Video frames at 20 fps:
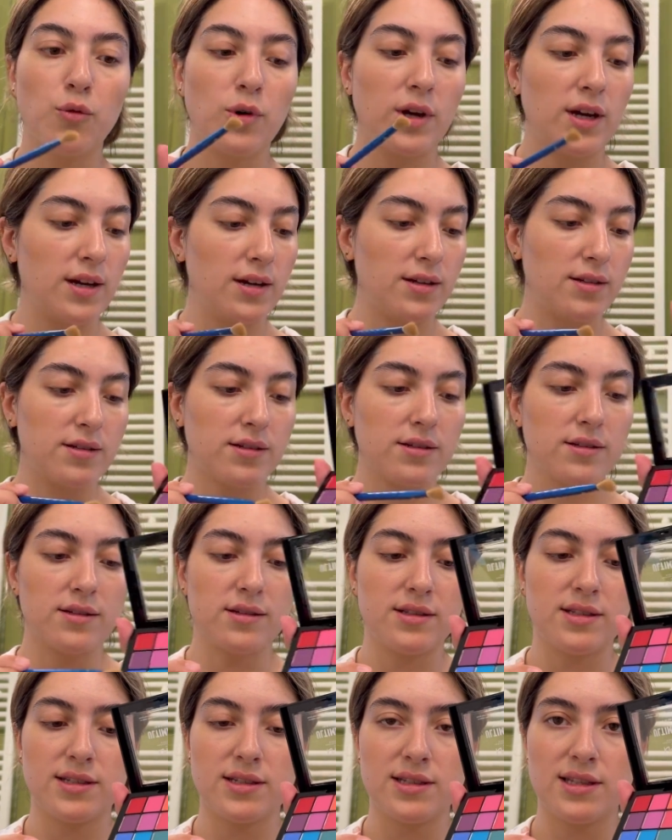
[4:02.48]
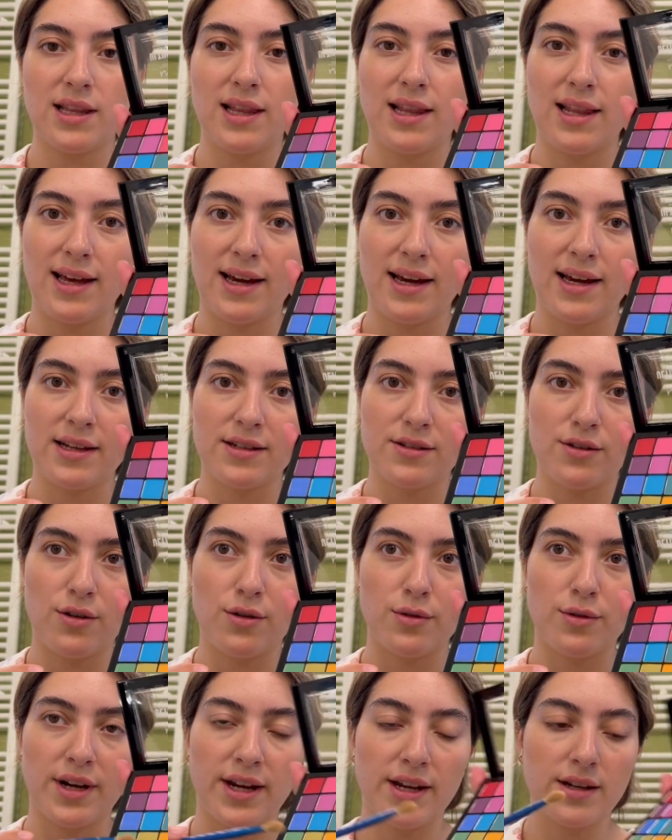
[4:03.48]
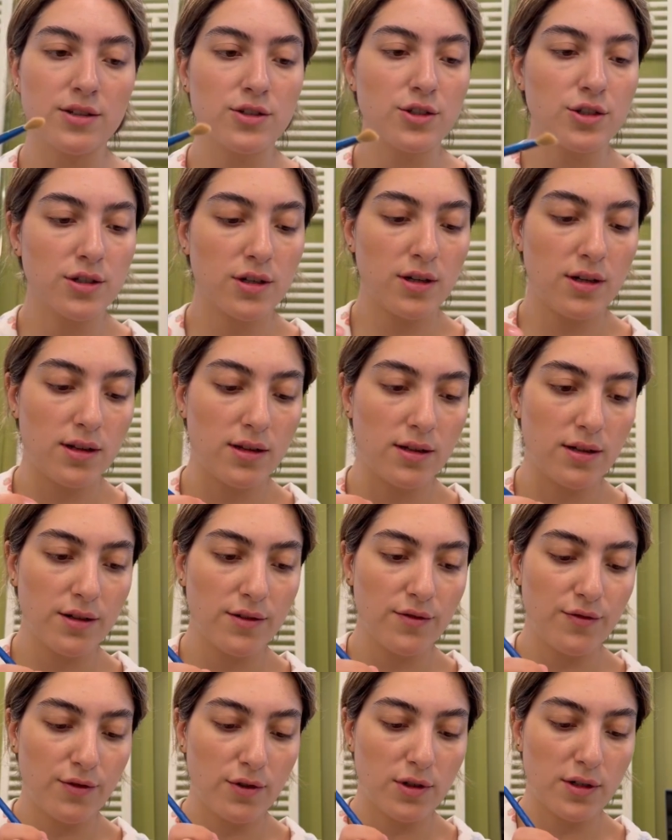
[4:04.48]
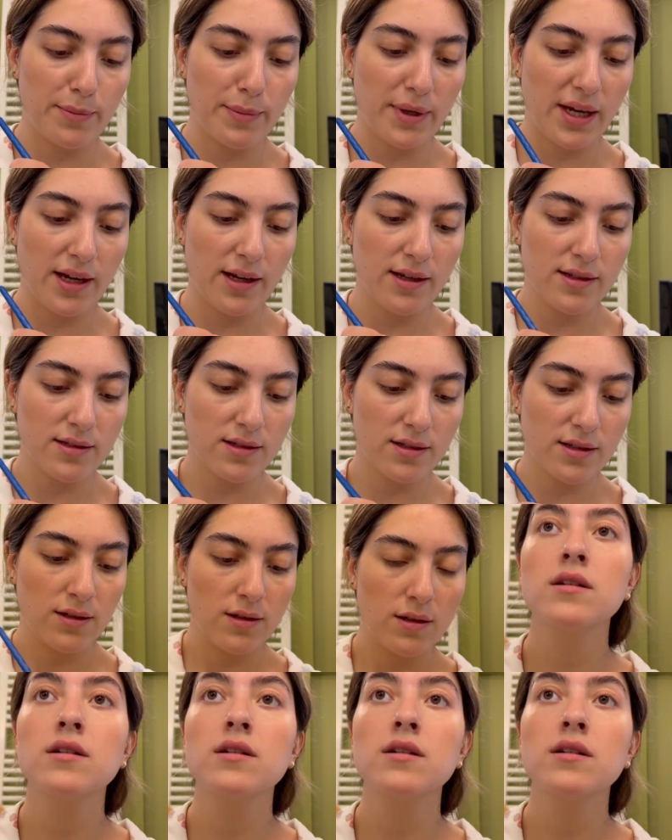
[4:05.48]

with this light orange color for the base.